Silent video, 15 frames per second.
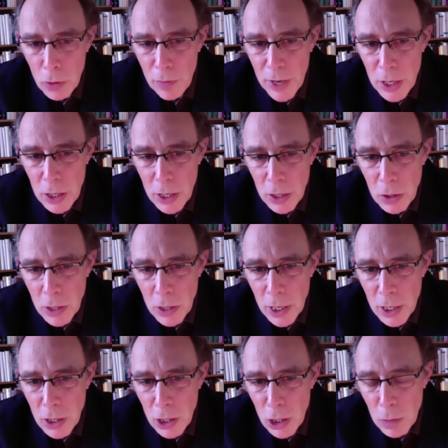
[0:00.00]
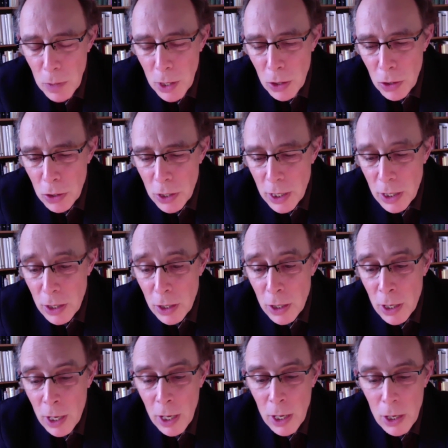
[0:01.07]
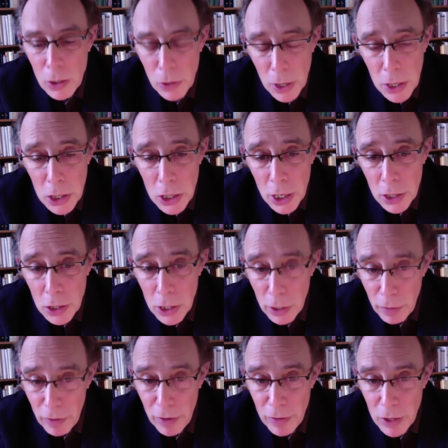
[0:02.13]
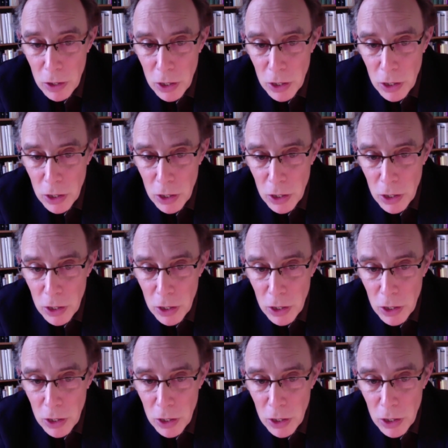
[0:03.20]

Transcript: Western esotericism because in the Renaissance in the 15th